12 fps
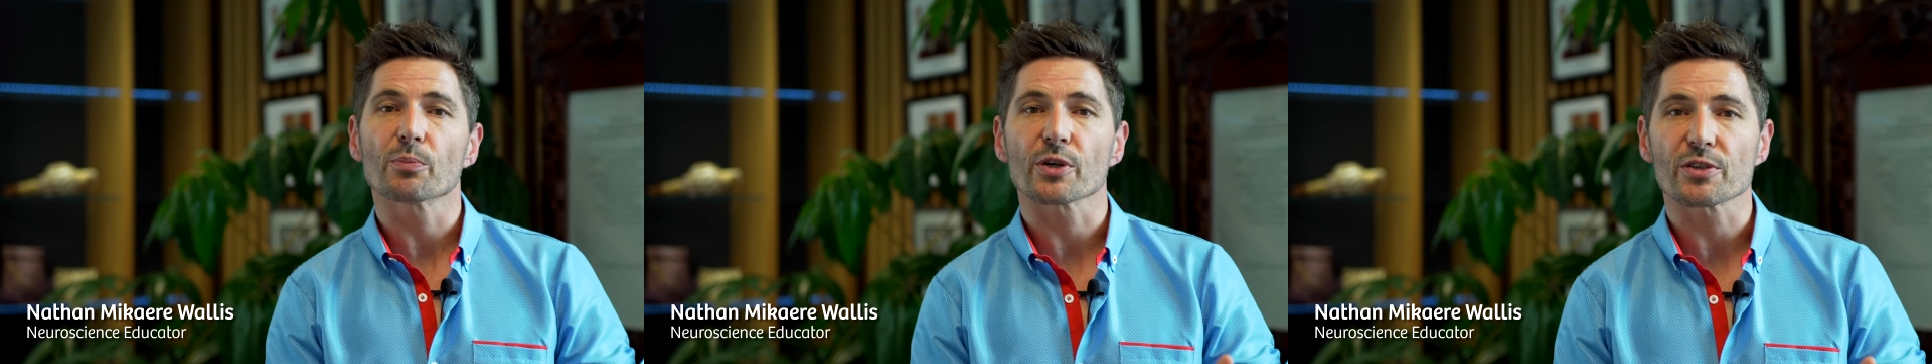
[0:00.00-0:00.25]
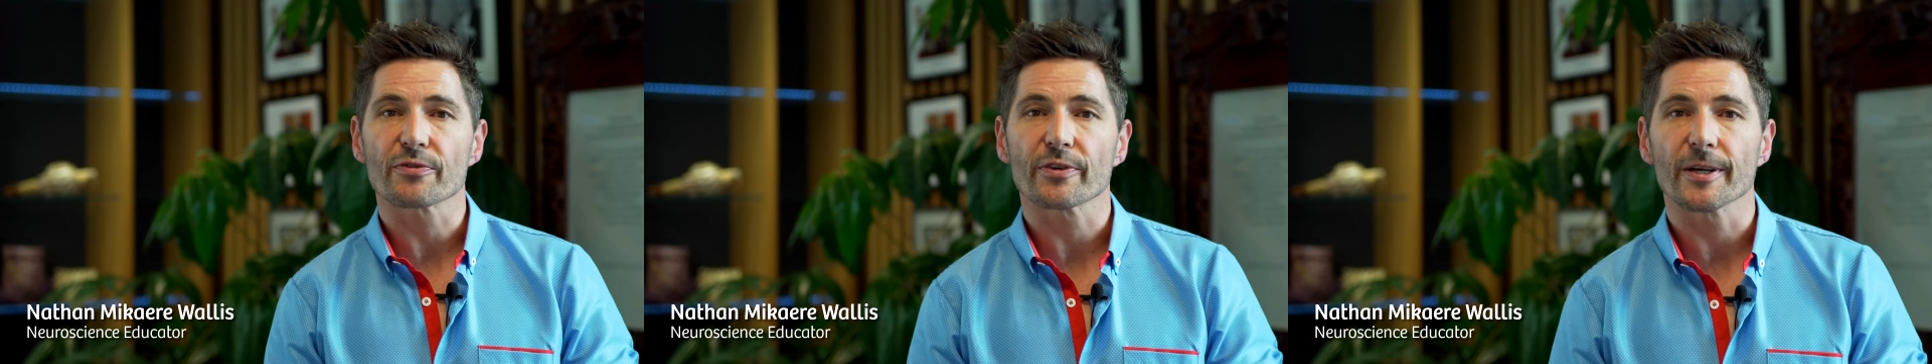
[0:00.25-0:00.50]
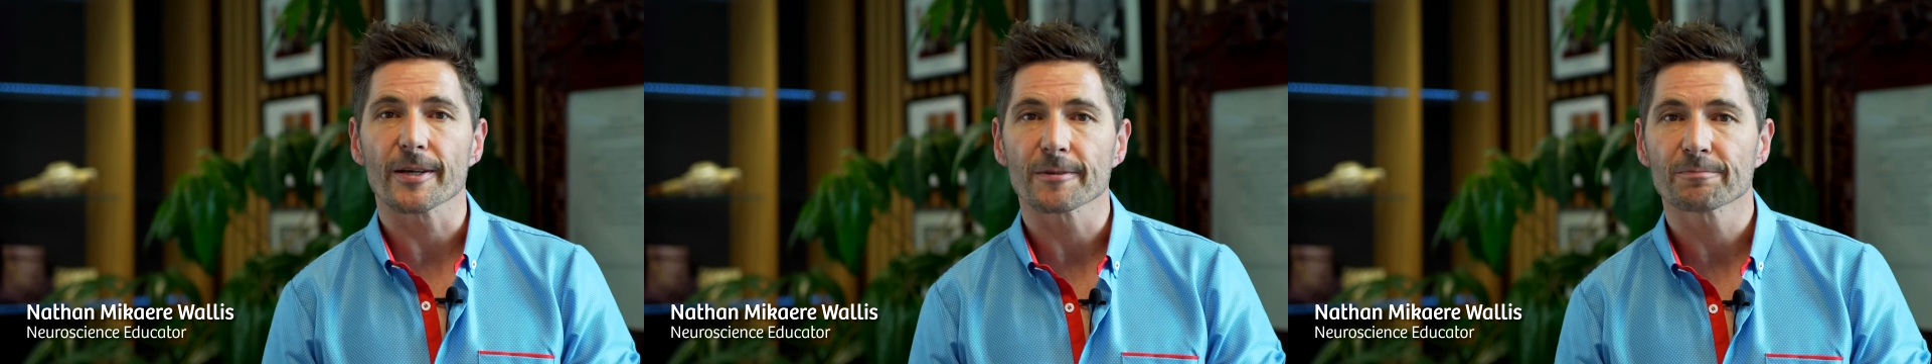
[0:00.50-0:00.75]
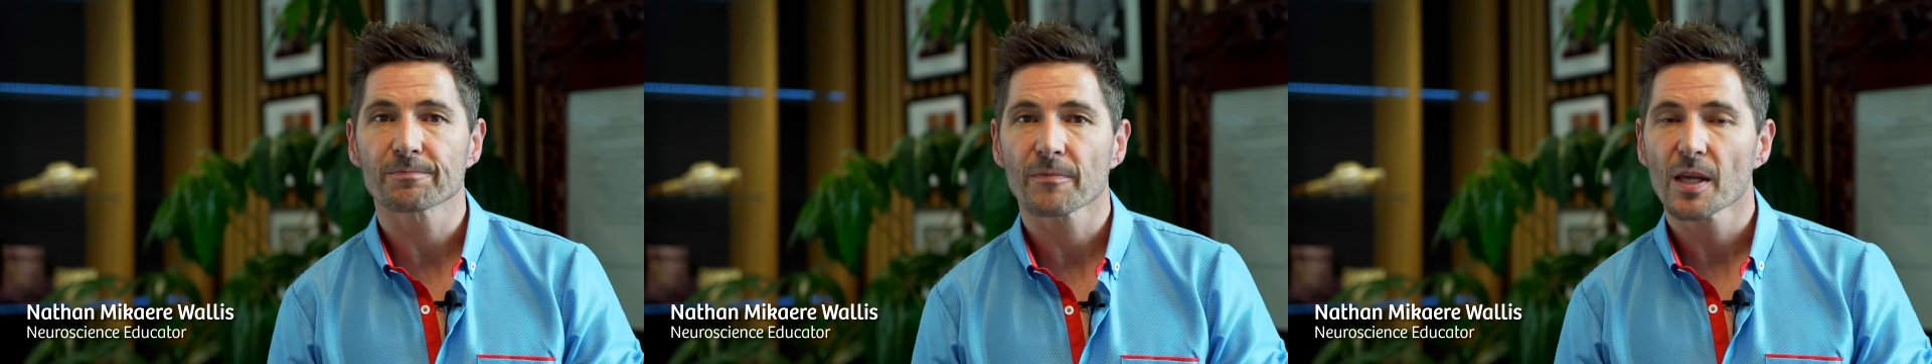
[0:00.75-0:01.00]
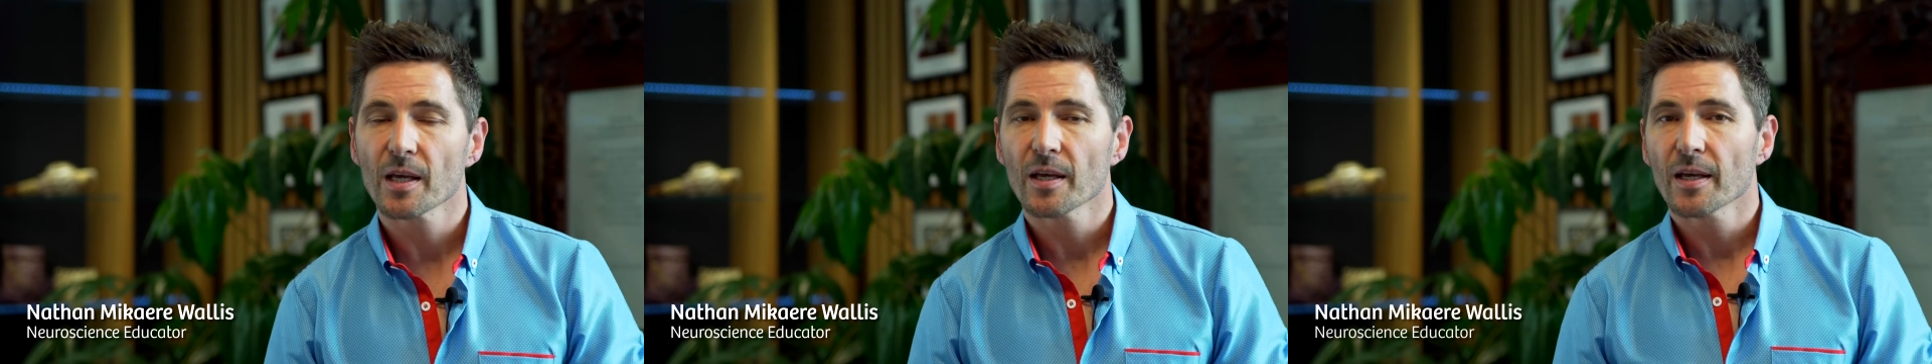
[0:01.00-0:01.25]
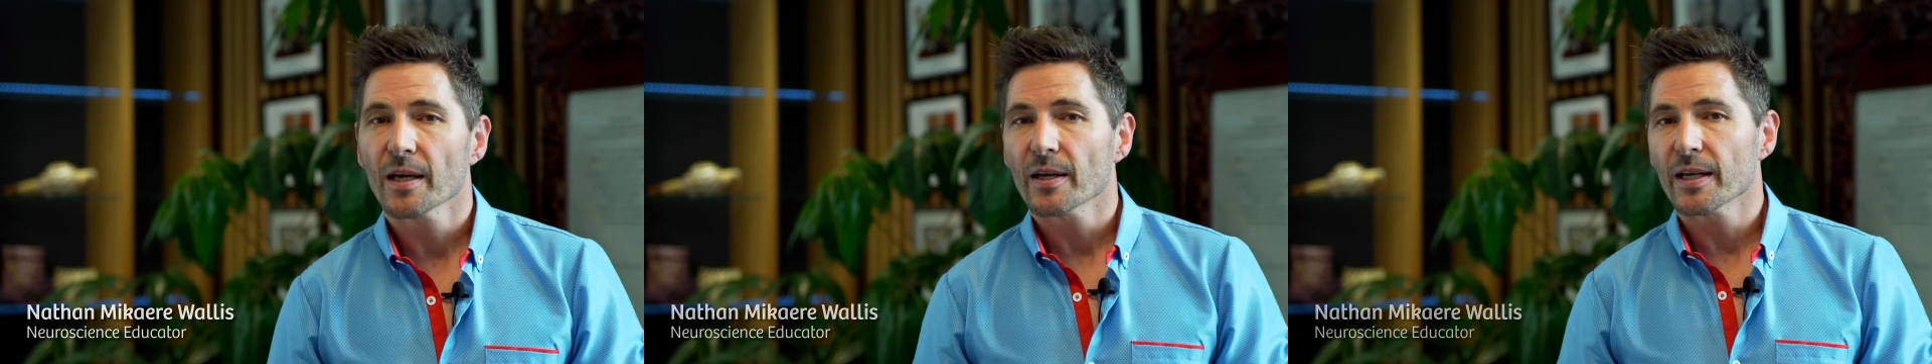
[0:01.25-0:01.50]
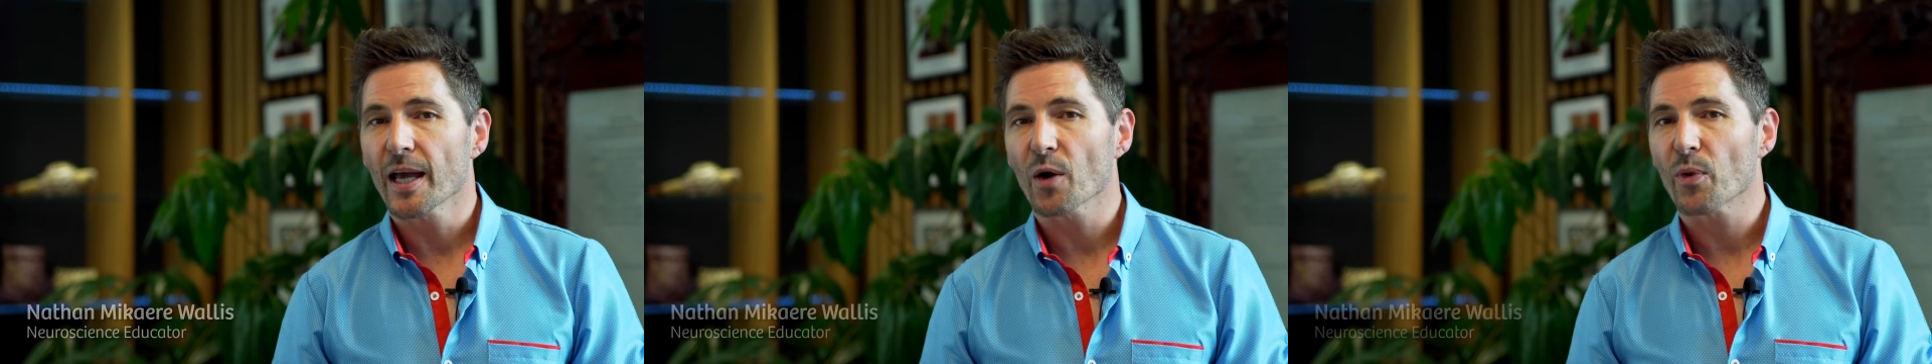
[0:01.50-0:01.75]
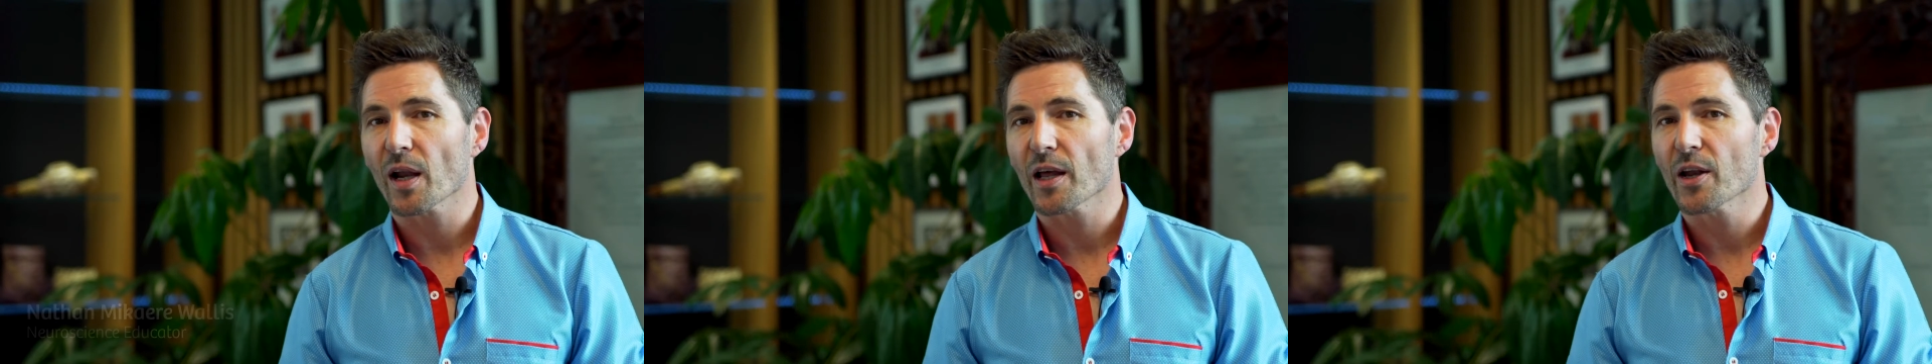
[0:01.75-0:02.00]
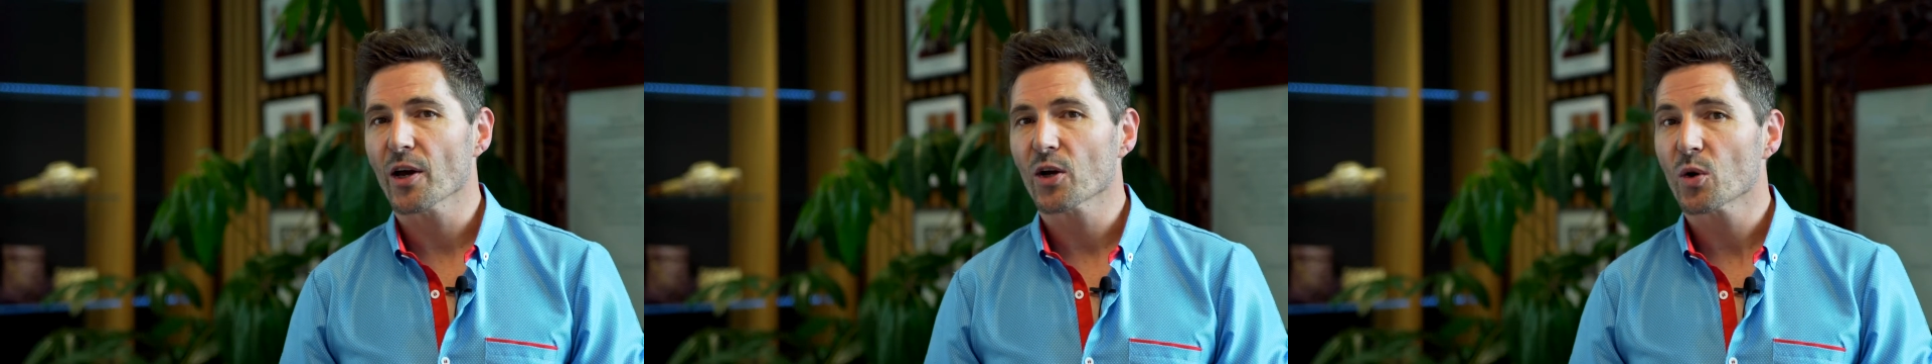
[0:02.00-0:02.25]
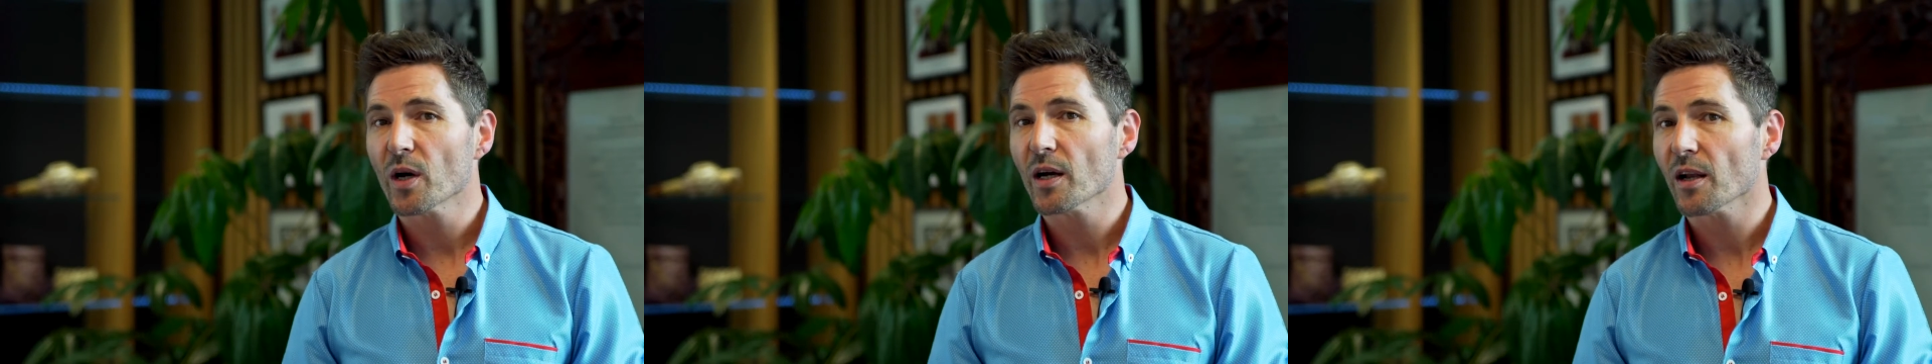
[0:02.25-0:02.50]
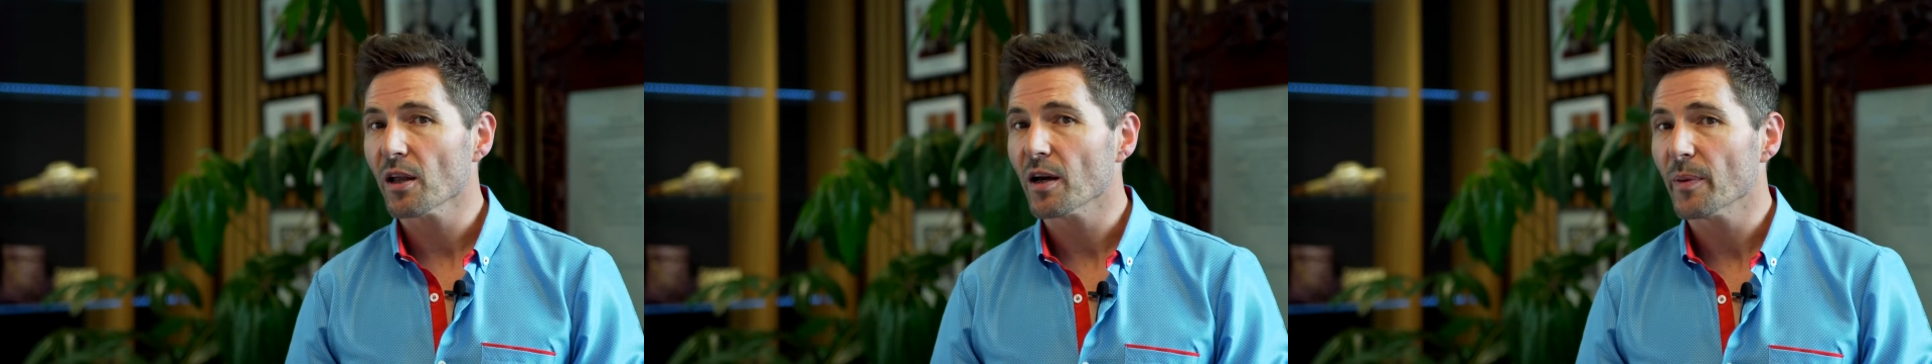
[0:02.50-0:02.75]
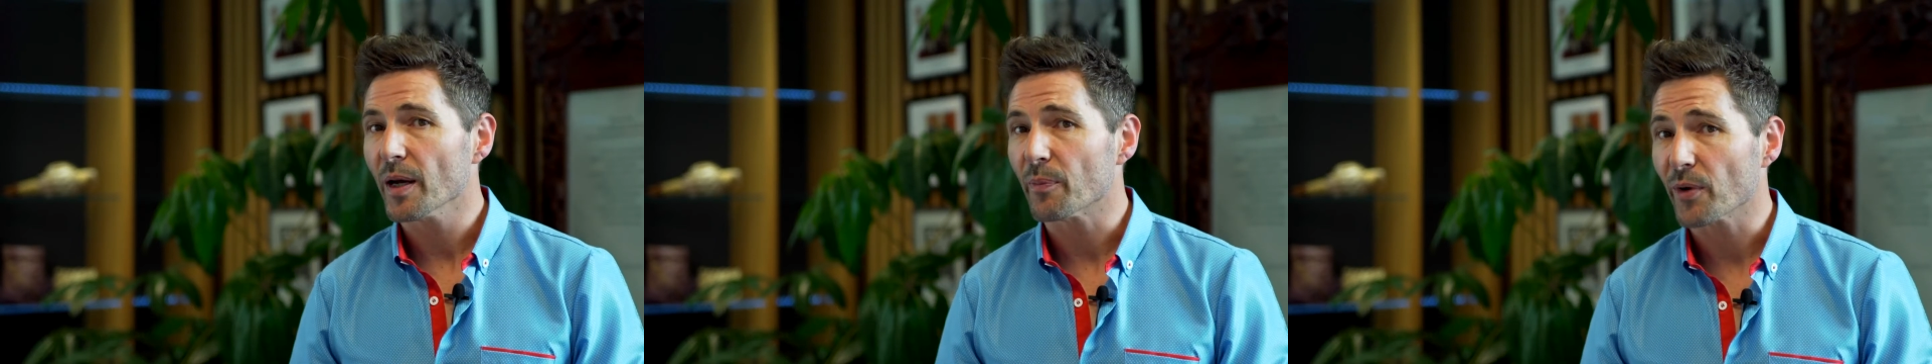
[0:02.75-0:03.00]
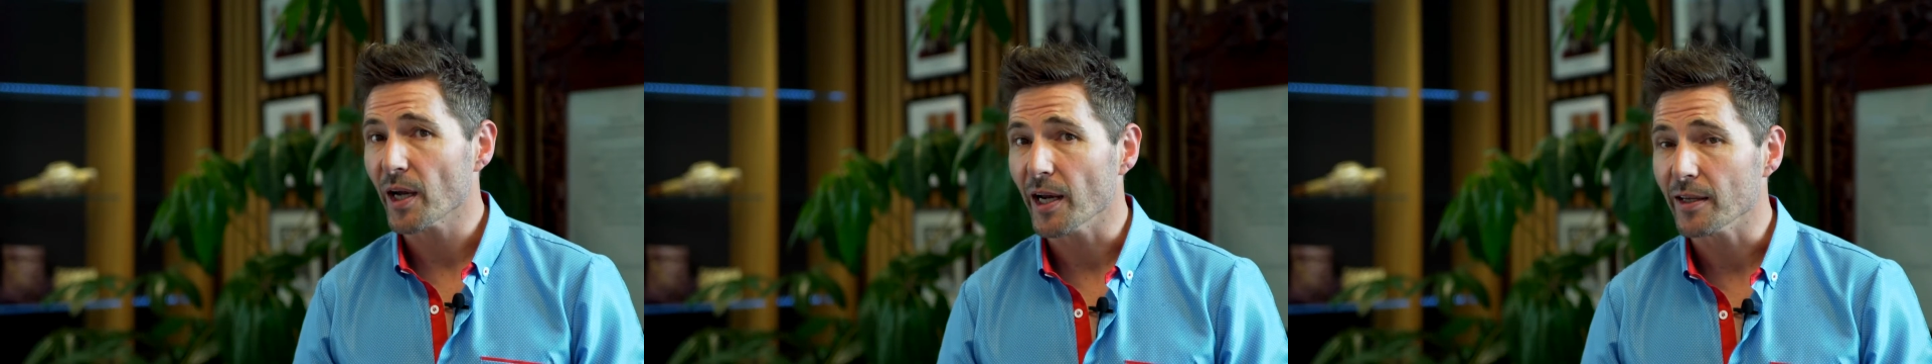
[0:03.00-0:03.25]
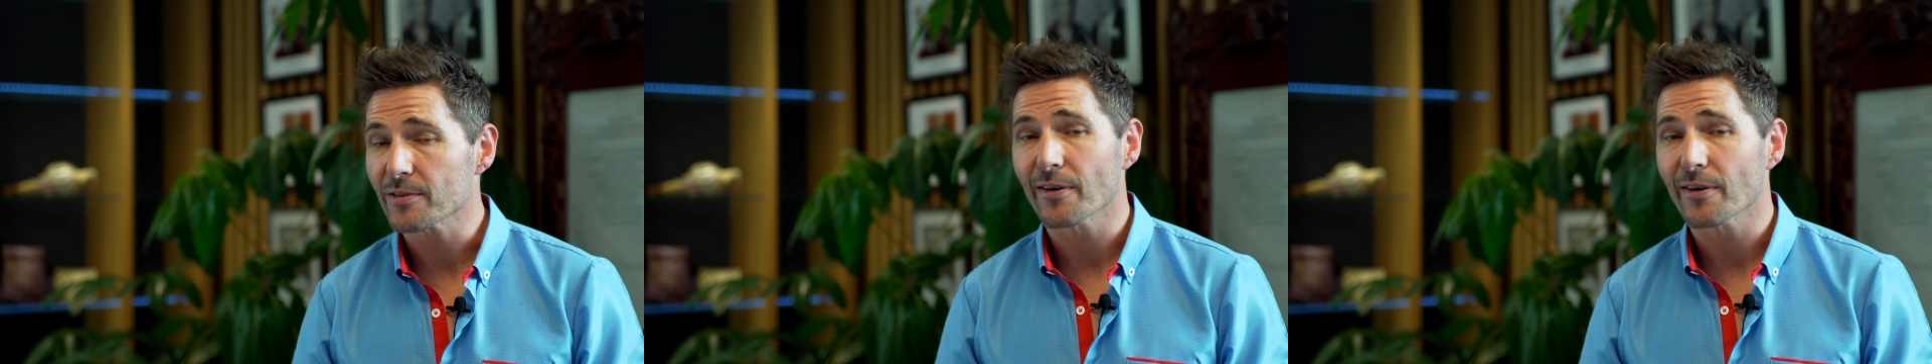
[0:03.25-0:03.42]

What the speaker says: breastfeeding. Now, while I know quite a lot about brains,